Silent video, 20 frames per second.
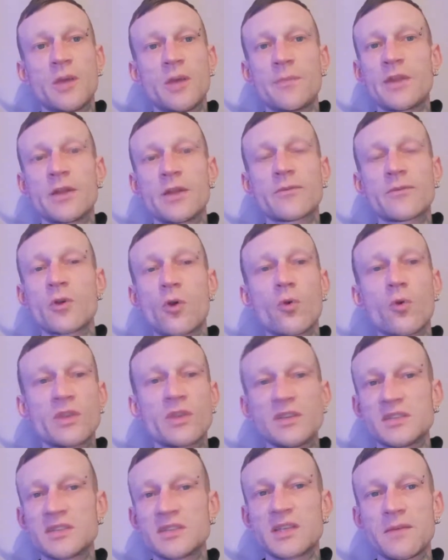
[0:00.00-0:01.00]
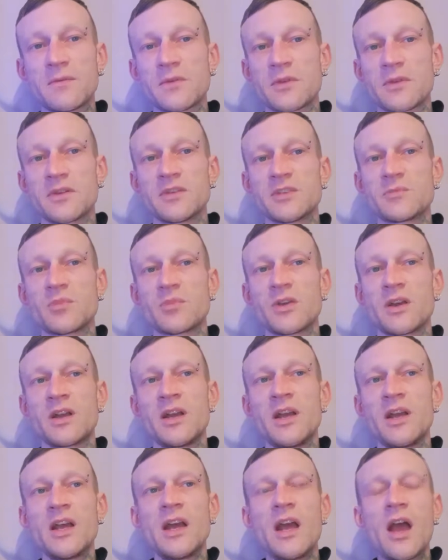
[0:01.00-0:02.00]
I mean, I've got all these certificates, but
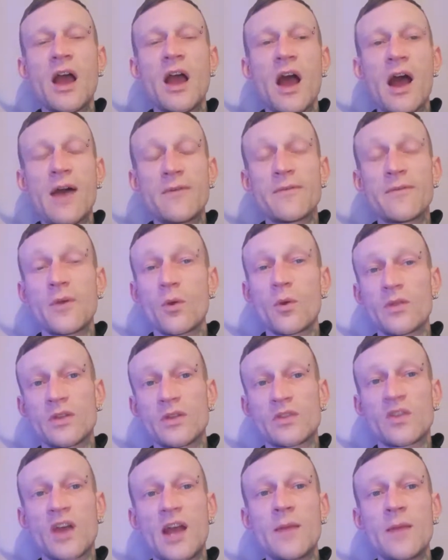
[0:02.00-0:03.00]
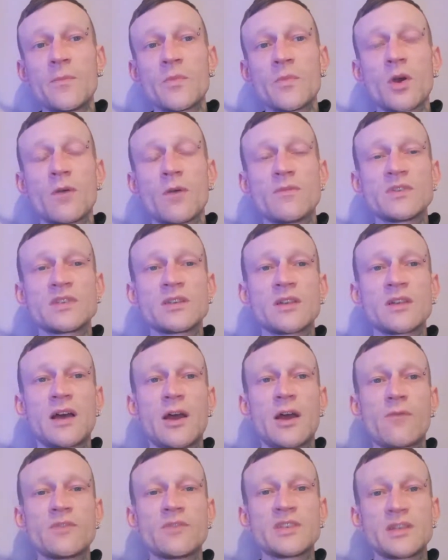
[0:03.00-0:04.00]
I felt at the time that obviously
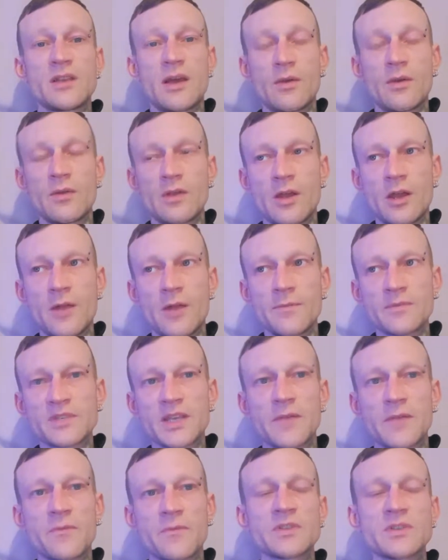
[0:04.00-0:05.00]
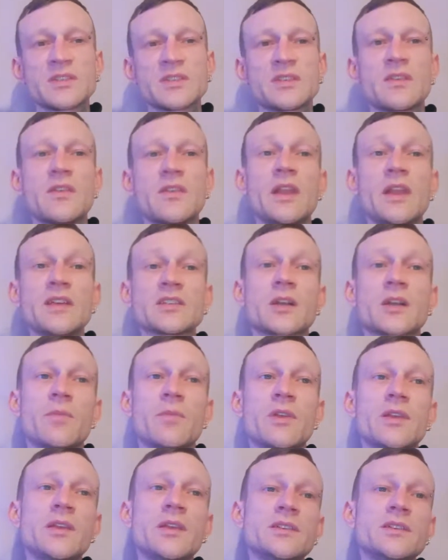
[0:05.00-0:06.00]
say for instance in the next
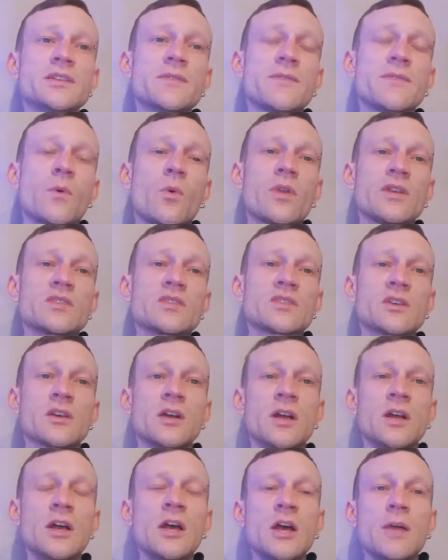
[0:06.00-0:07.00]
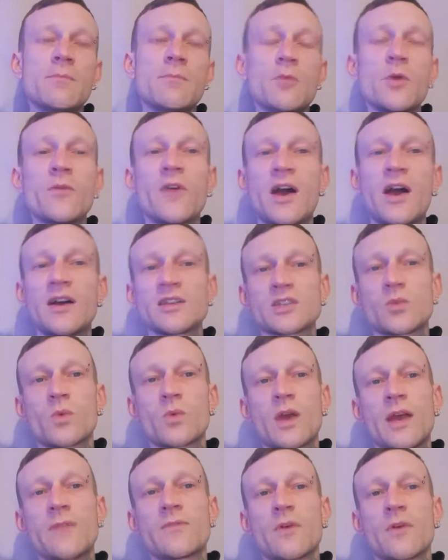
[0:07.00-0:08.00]
couple of years, if I wanted to move house or
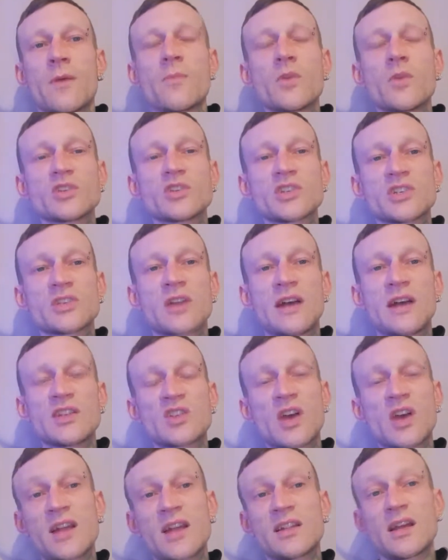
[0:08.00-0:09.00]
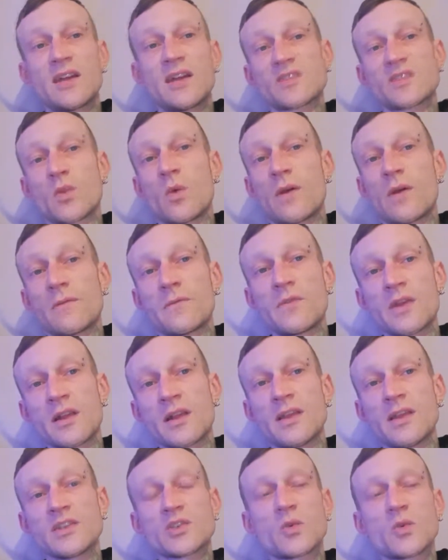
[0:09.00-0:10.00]
whatever, I'm not just like tied down to one
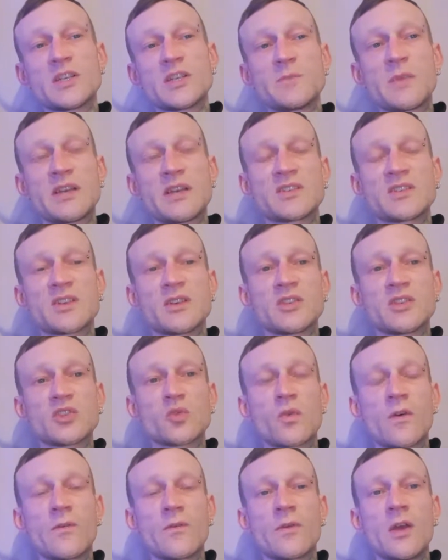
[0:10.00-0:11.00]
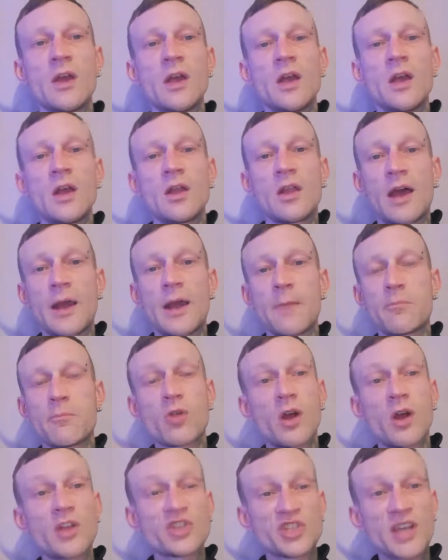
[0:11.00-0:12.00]
thing. It's always best to sort of like
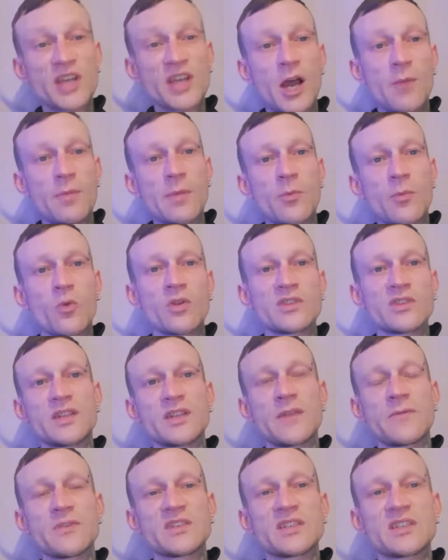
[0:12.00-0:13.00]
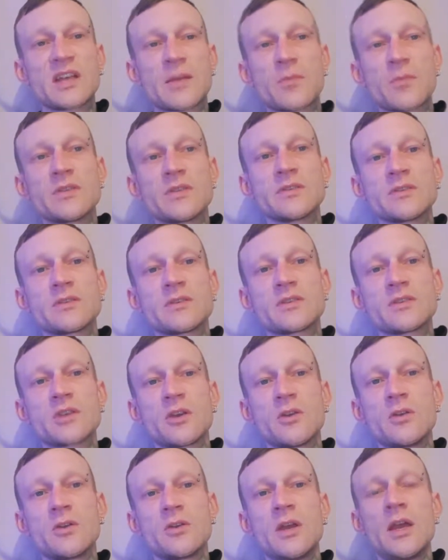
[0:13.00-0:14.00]
branch out a bit more into different segments.
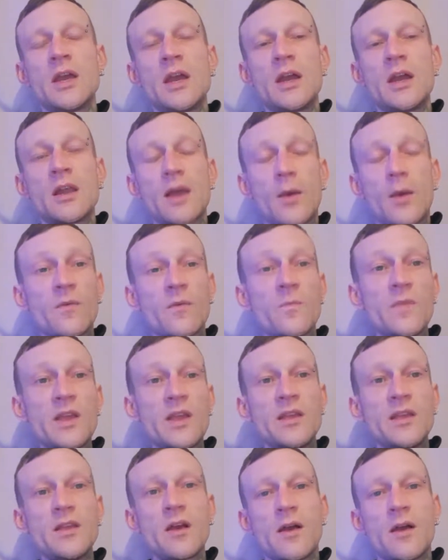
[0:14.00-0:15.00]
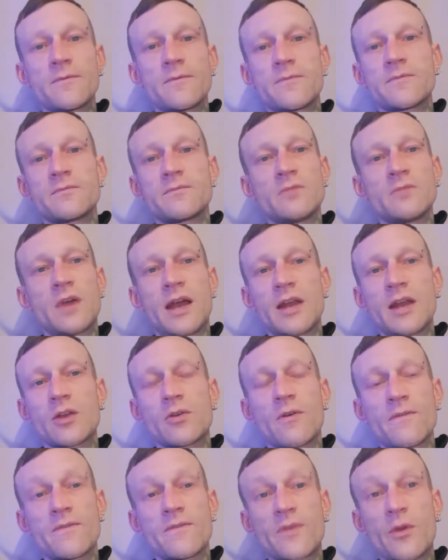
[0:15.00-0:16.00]
So like with me, I've like
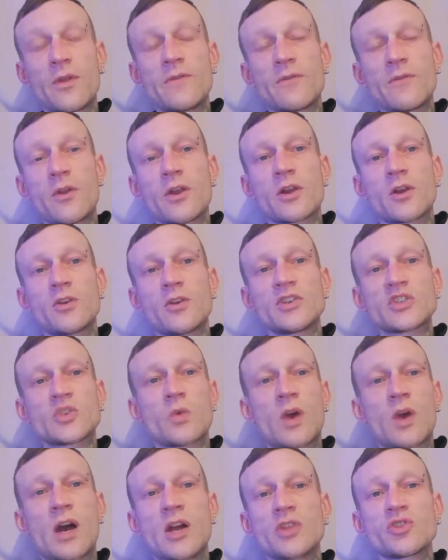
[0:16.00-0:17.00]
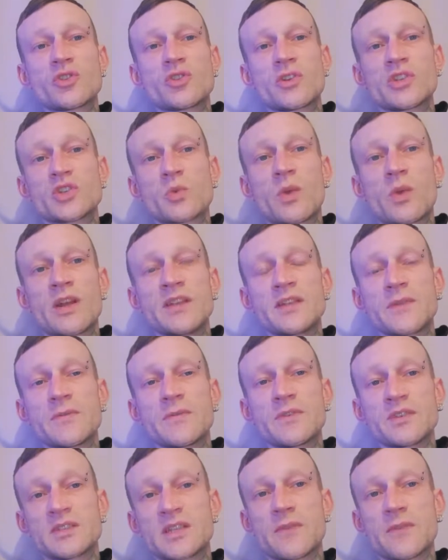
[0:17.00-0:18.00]
got very close to 120
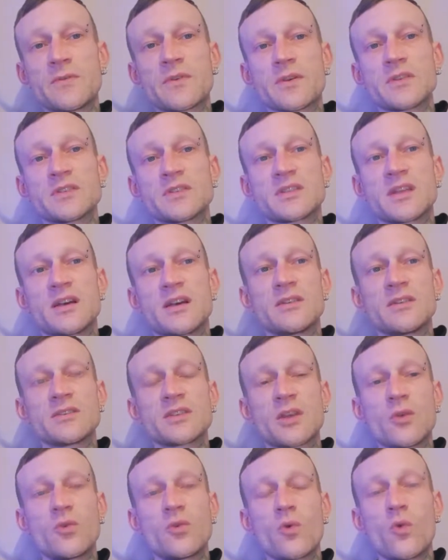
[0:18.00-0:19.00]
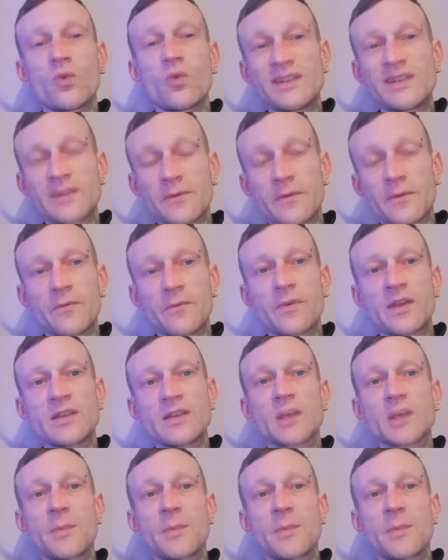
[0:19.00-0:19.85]
different certificates now. So all in different things.